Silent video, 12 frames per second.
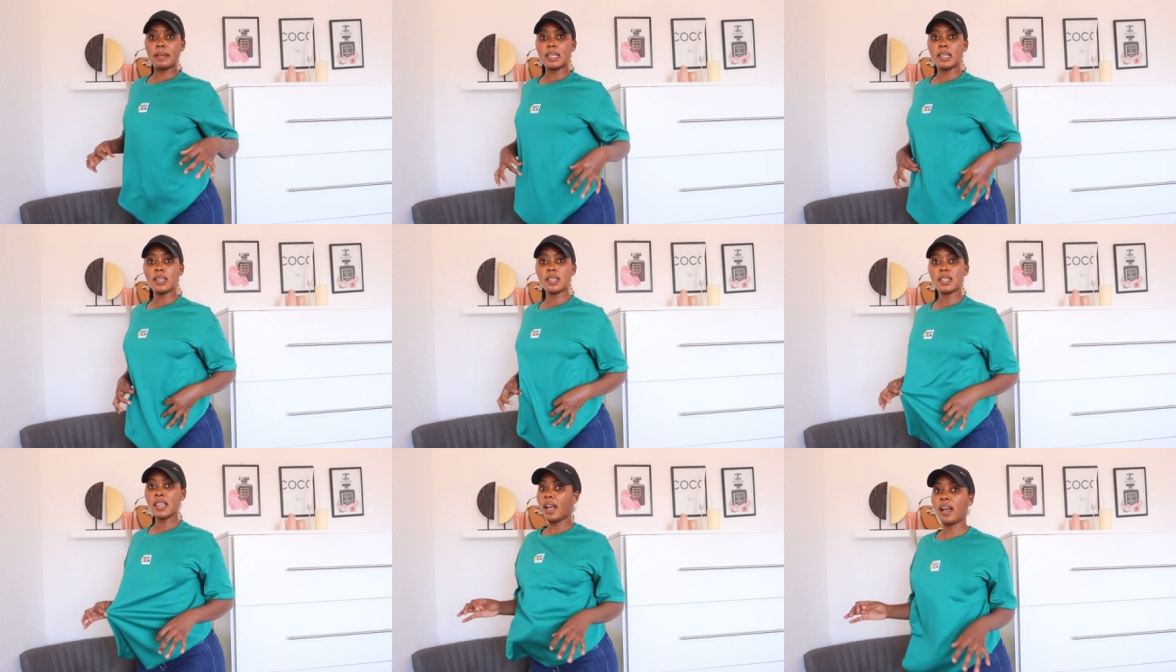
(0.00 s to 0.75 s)
man.
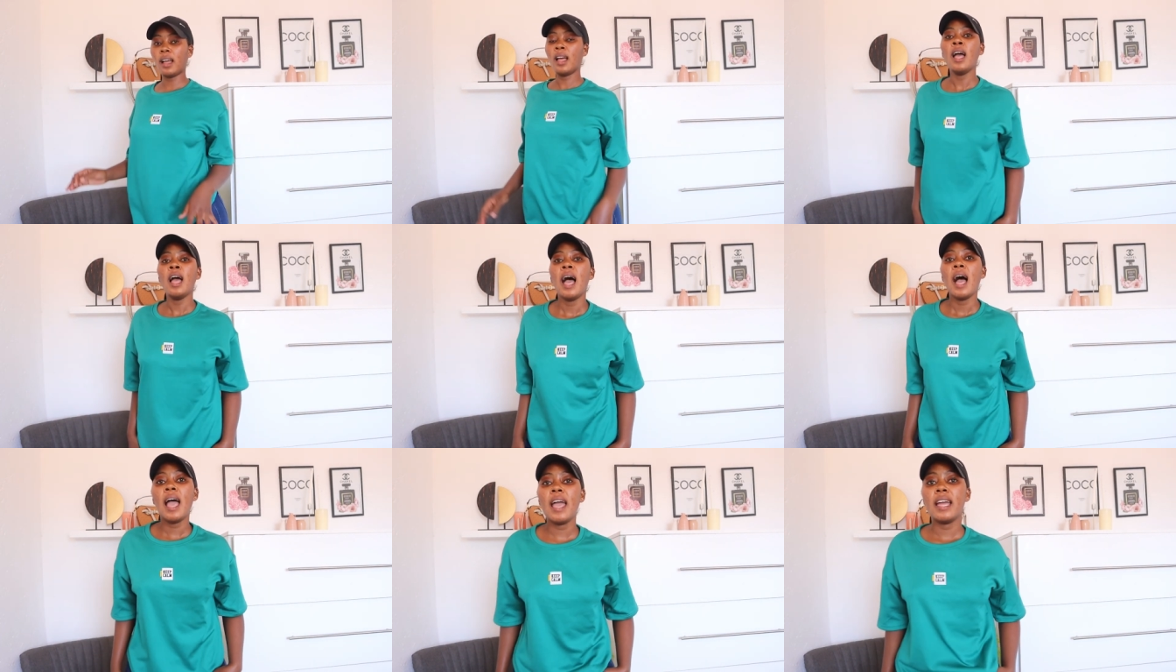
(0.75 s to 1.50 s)
Yeah,
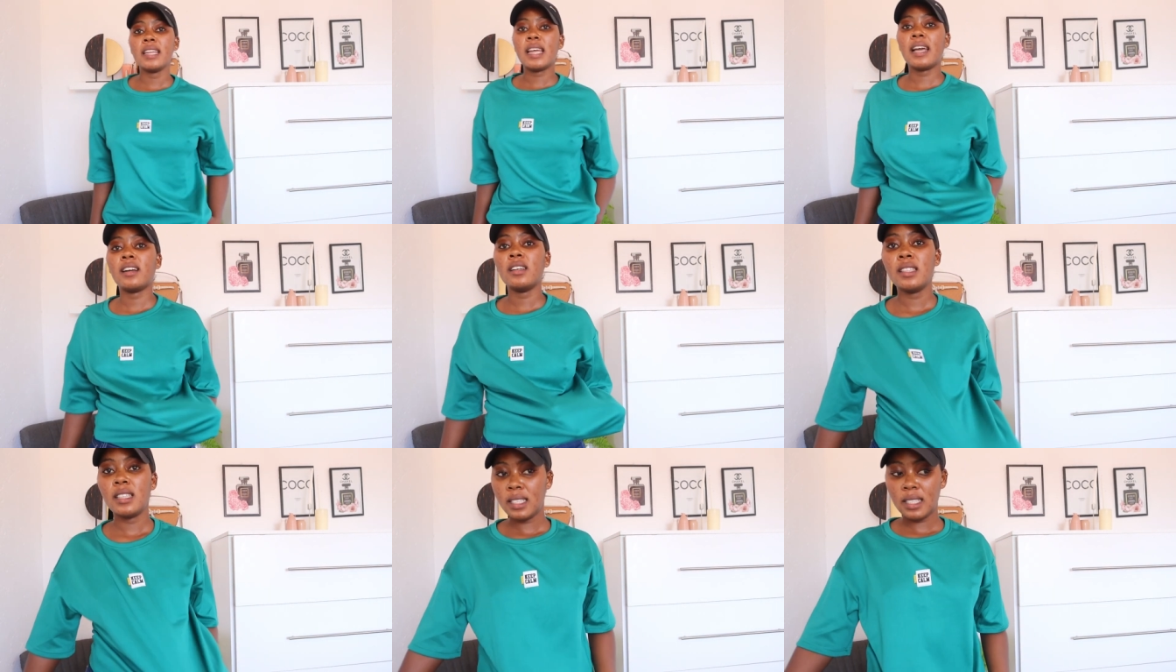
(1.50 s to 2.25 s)
and I
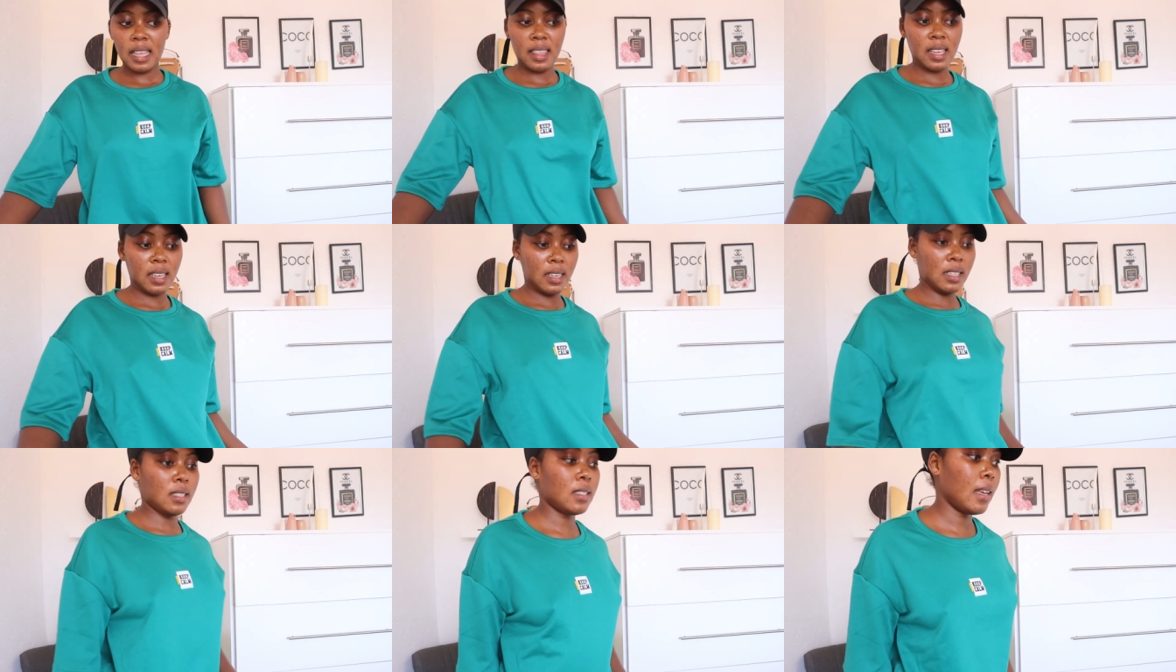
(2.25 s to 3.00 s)
got this, I think, in
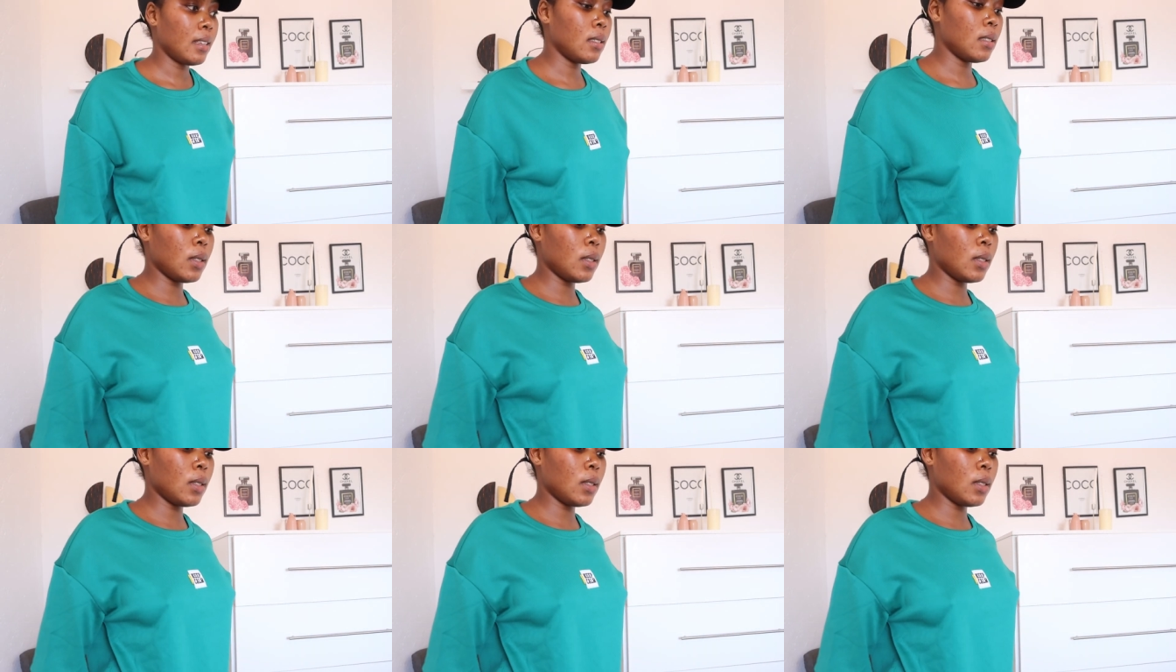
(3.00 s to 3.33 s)
a size